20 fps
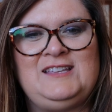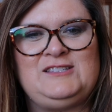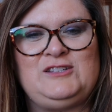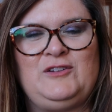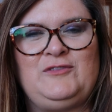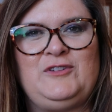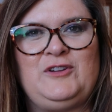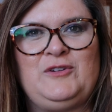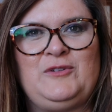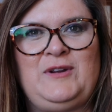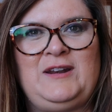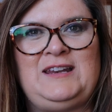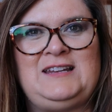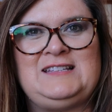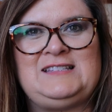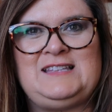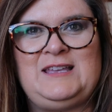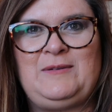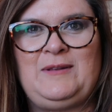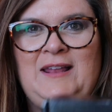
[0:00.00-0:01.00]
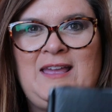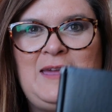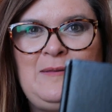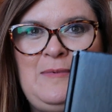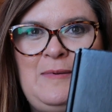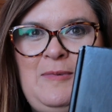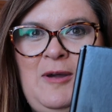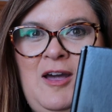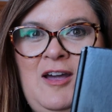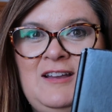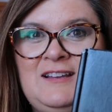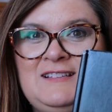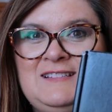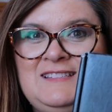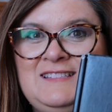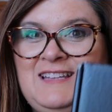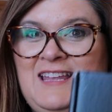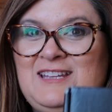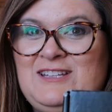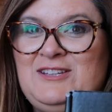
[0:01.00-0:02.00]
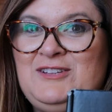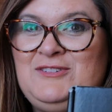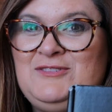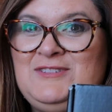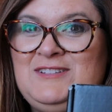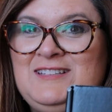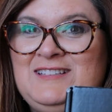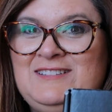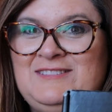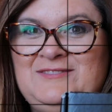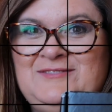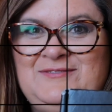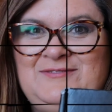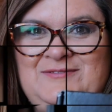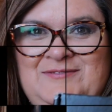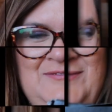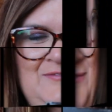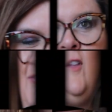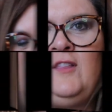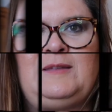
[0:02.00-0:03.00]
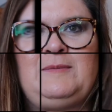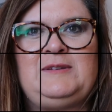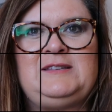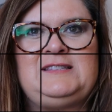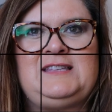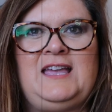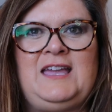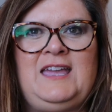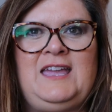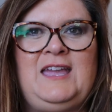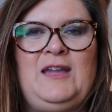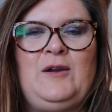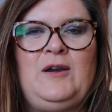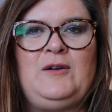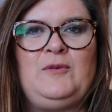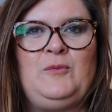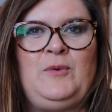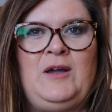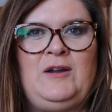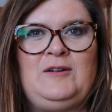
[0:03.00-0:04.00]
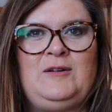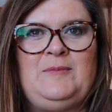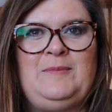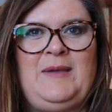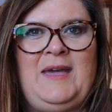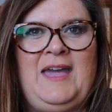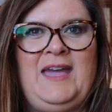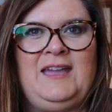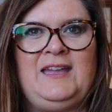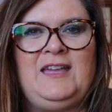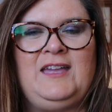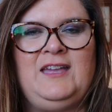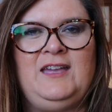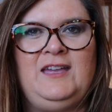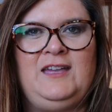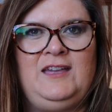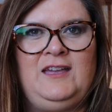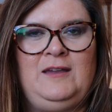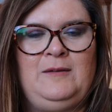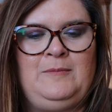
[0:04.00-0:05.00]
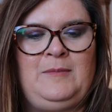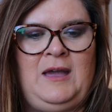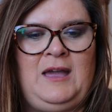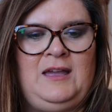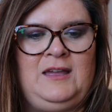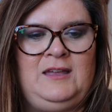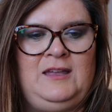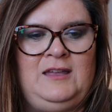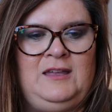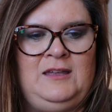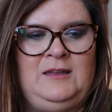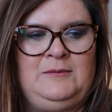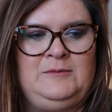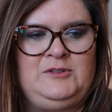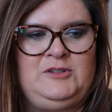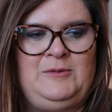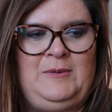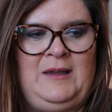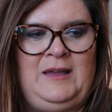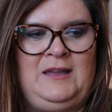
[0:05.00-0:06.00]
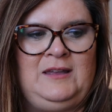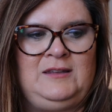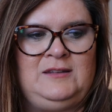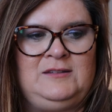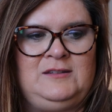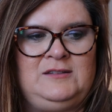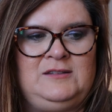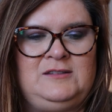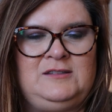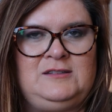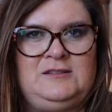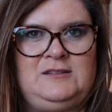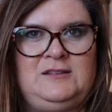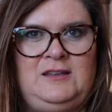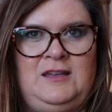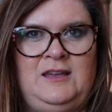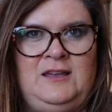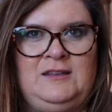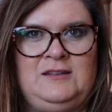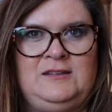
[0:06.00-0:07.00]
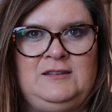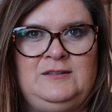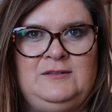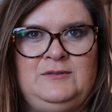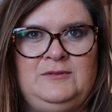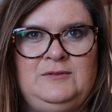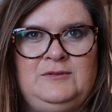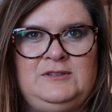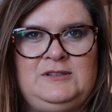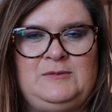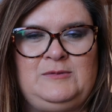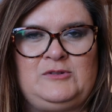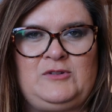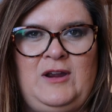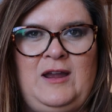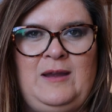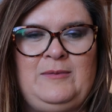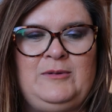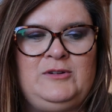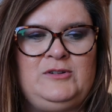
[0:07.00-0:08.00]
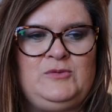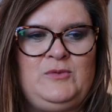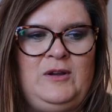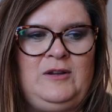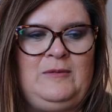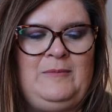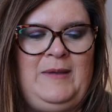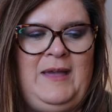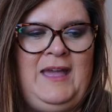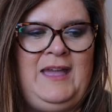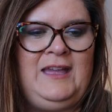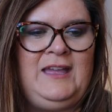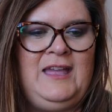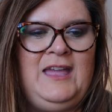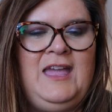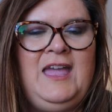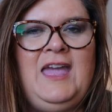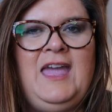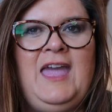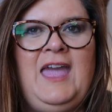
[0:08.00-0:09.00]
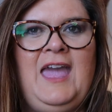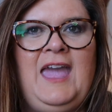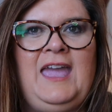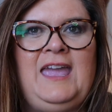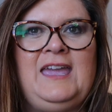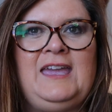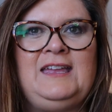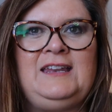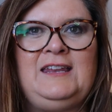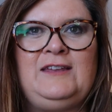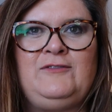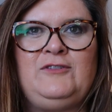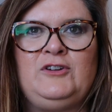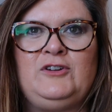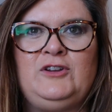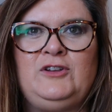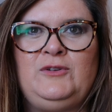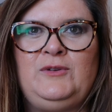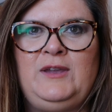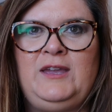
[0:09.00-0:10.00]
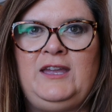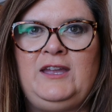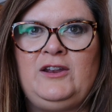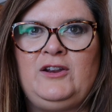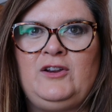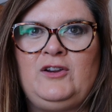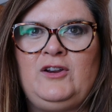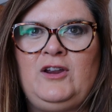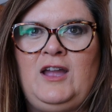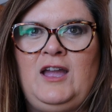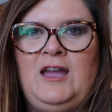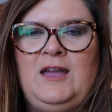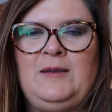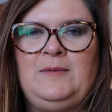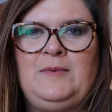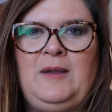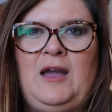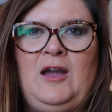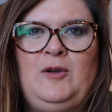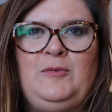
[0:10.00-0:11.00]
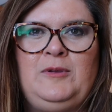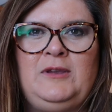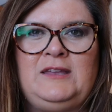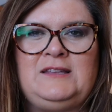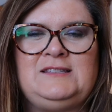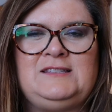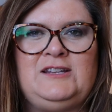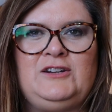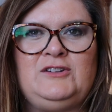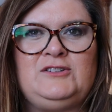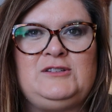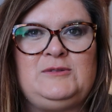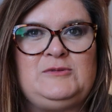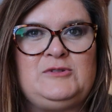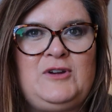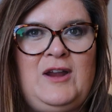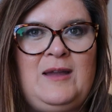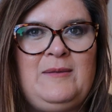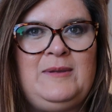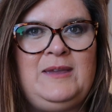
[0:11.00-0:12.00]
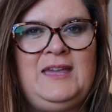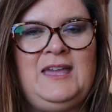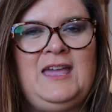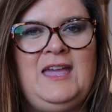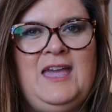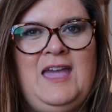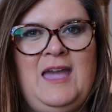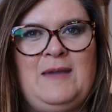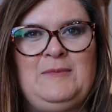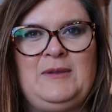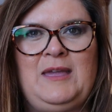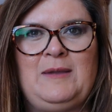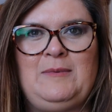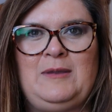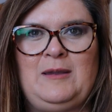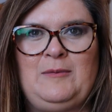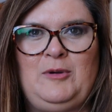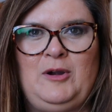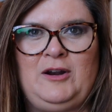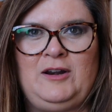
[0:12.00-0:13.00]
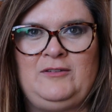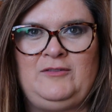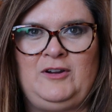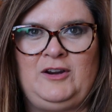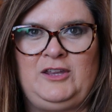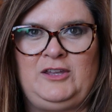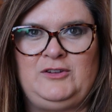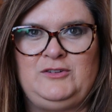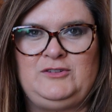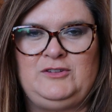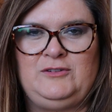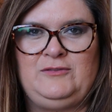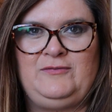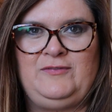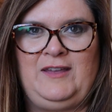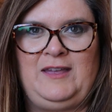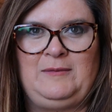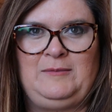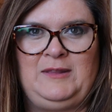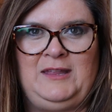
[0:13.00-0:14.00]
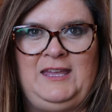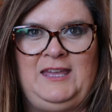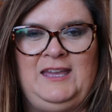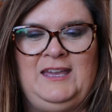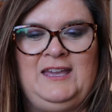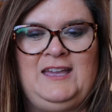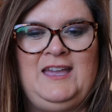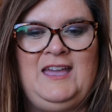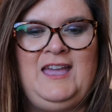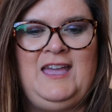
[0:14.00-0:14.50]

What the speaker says: So if you're ready to see what I got in my box, stay tuned. First of all, let me say welcome back to my subscribers. Welcome back. And if you're new here, I hope you consider subscribing and becoming a part of our YouTube family.